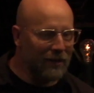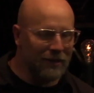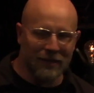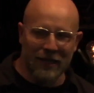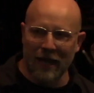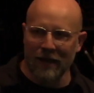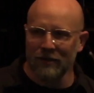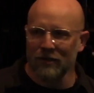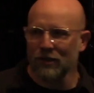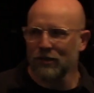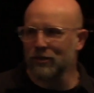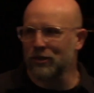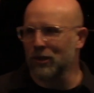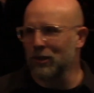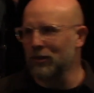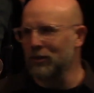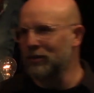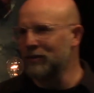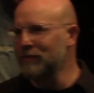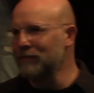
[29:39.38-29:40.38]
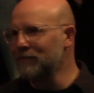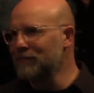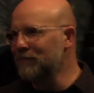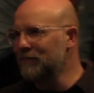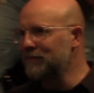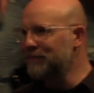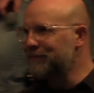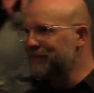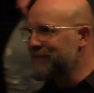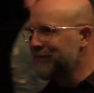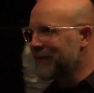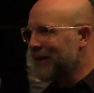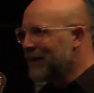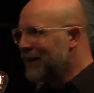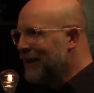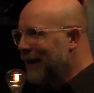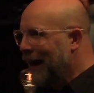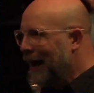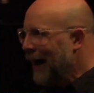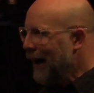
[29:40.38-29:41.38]
10 years old.
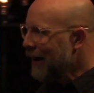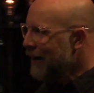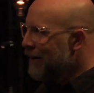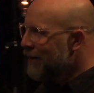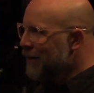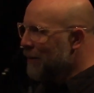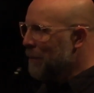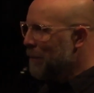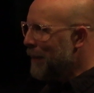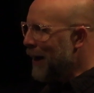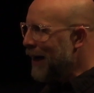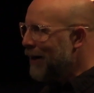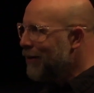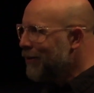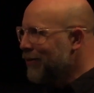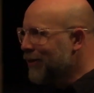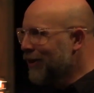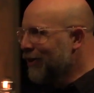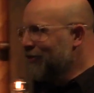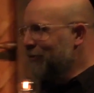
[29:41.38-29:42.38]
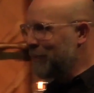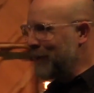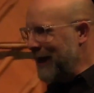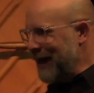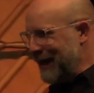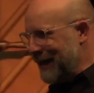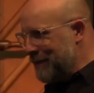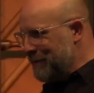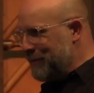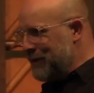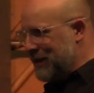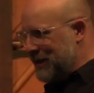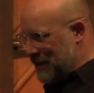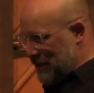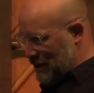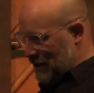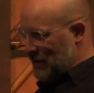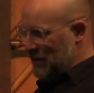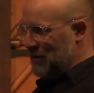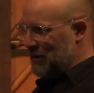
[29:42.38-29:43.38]
Out of the mouth of
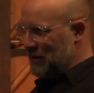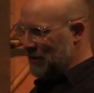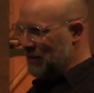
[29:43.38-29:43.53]
babes.